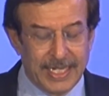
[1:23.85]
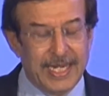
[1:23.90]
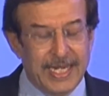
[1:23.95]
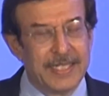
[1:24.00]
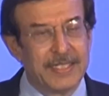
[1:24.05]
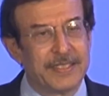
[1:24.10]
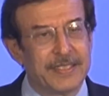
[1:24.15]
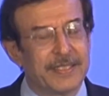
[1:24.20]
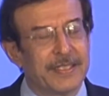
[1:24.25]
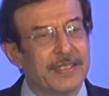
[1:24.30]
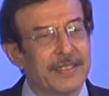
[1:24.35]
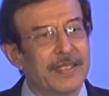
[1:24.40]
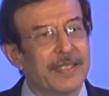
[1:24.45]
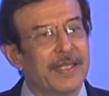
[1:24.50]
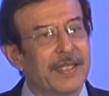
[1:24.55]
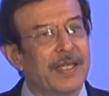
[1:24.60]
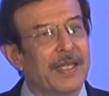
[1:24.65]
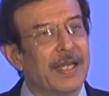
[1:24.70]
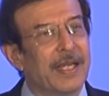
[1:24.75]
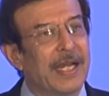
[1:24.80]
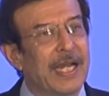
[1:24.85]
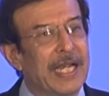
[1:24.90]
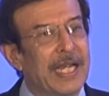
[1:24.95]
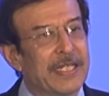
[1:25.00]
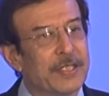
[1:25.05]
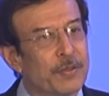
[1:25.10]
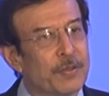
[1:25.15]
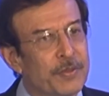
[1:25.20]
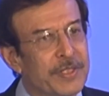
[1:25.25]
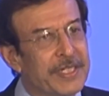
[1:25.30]
And
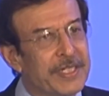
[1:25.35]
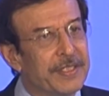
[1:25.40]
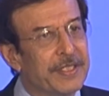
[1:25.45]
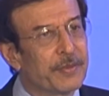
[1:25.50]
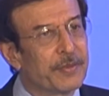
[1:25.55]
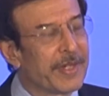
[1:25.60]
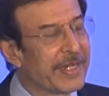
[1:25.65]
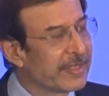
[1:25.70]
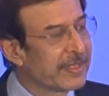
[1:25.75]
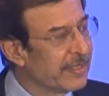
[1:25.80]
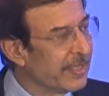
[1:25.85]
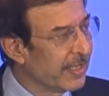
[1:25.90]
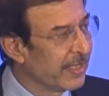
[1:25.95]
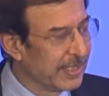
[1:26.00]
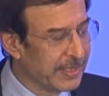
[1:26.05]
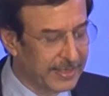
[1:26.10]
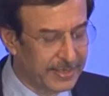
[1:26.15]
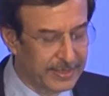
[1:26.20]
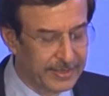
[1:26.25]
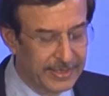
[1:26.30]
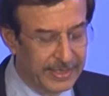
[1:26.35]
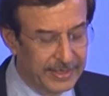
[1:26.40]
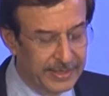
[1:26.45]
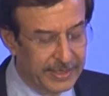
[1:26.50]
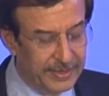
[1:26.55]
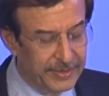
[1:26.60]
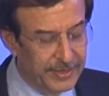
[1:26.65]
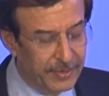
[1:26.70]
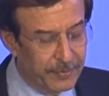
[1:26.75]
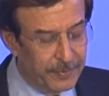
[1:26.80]
I do need to recognize
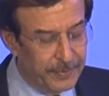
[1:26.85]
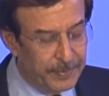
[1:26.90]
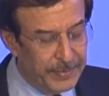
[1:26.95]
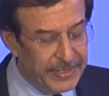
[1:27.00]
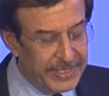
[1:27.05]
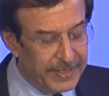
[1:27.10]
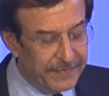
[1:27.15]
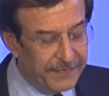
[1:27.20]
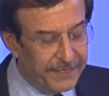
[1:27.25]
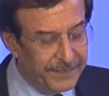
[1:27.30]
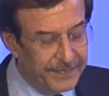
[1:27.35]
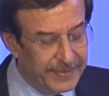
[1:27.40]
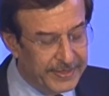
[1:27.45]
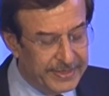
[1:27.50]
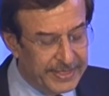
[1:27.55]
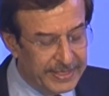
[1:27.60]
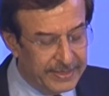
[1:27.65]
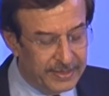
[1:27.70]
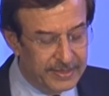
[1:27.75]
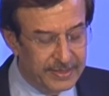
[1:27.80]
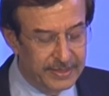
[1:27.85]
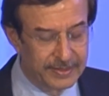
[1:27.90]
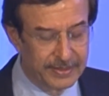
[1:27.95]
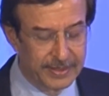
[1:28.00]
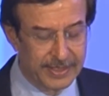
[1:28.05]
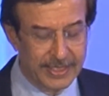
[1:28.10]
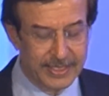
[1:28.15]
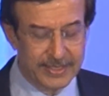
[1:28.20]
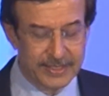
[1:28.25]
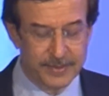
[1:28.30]
that as your brief stint
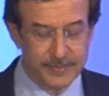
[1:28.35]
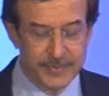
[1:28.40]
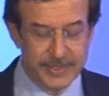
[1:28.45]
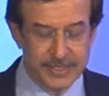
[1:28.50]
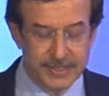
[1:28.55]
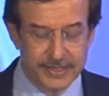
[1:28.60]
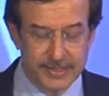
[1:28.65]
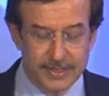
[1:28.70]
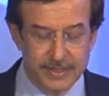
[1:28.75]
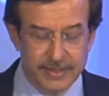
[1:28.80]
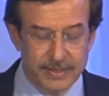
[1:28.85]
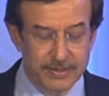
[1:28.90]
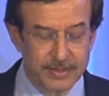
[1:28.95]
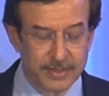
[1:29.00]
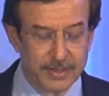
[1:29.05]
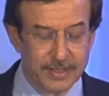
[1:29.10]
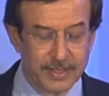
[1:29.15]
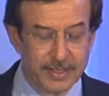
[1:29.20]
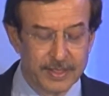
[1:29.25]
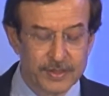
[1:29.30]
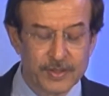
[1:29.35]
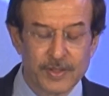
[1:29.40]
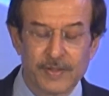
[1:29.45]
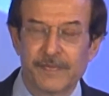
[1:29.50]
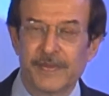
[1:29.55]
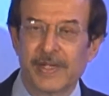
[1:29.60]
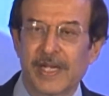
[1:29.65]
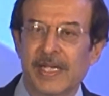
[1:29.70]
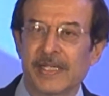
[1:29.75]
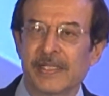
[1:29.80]
as the minister, you
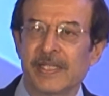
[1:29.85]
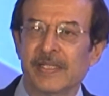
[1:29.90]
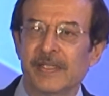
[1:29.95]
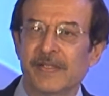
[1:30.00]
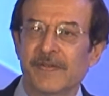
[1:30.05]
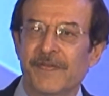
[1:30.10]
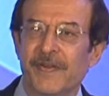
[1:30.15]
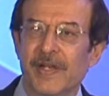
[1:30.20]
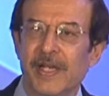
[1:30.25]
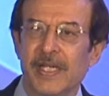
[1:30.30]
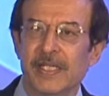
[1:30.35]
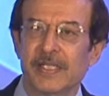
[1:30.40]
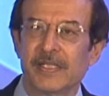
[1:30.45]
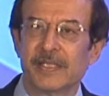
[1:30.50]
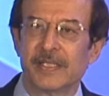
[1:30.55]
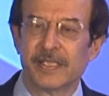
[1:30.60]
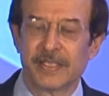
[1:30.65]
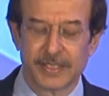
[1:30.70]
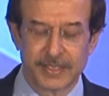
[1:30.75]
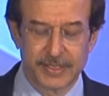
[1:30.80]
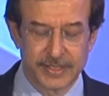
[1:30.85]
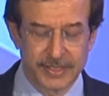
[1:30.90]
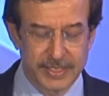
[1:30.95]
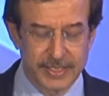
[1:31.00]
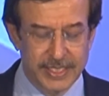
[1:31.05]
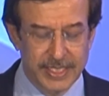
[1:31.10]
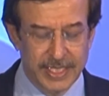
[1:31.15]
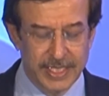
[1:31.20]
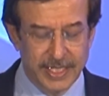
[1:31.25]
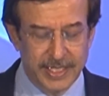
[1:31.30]
have identified
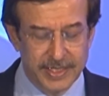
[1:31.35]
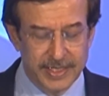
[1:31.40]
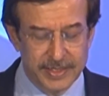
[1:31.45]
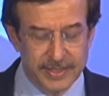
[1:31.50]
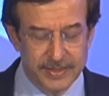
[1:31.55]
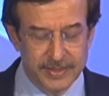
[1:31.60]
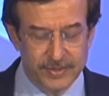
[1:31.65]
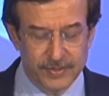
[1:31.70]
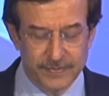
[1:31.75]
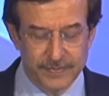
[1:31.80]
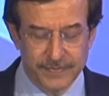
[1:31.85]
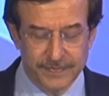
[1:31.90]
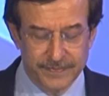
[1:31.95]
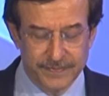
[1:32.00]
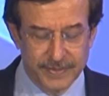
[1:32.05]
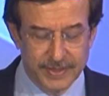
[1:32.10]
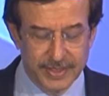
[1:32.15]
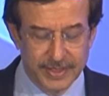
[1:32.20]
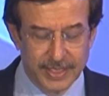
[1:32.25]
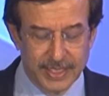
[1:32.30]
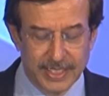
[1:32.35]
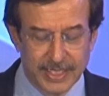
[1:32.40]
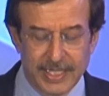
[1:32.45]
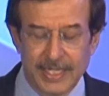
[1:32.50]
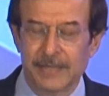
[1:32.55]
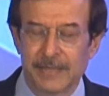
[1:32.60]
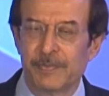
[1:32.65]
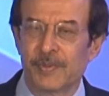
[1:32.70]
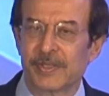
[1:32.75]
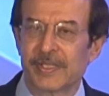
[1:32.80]
key areas
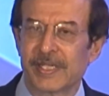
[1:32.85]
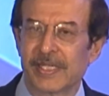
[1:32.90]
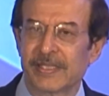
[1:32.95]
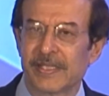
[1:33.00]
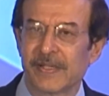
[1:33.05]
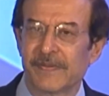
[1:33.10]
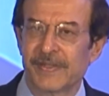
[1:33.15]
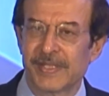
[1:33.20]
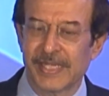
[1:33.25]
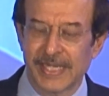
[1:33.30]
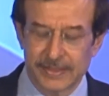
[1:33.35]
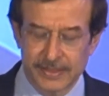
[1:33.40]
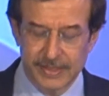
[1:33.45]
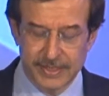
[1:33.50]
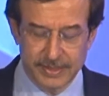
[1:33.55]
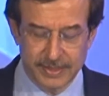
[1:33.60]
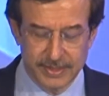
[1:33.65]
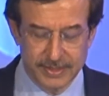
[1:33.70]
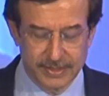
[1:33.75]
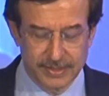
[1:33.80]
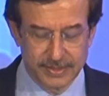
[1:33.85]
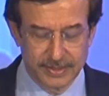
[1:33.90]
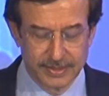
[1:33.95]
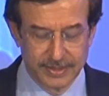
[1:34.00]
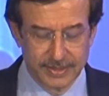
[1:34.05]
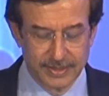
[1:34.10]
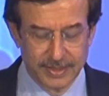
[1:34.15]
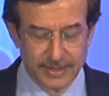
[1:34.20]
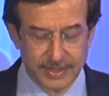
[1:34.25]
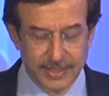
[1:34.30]
and progressive sectors,
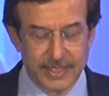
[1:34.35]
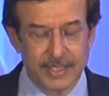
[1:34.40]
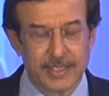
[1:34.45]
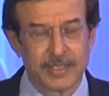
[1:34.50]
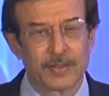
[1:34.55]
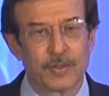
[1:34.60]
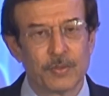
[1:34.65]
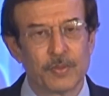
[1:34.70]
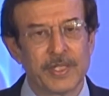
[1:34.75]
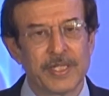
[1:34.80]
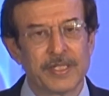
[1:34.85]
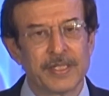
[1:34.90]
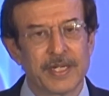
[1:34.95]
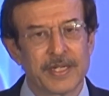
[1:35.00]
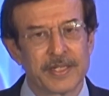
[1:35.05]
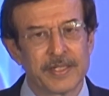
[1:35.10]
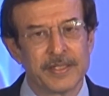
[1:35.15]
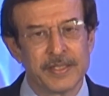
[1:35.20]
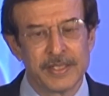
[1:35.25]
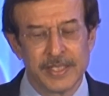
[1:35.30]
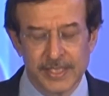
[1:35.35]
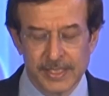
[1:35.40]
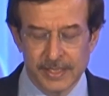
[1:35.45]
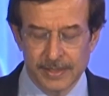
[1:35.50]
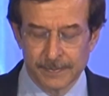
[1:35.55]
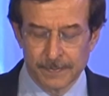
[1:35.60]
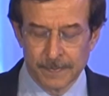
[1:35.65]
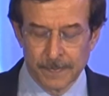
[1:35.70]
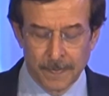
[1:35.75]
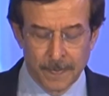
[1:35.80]
including
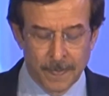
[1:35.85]
R&D,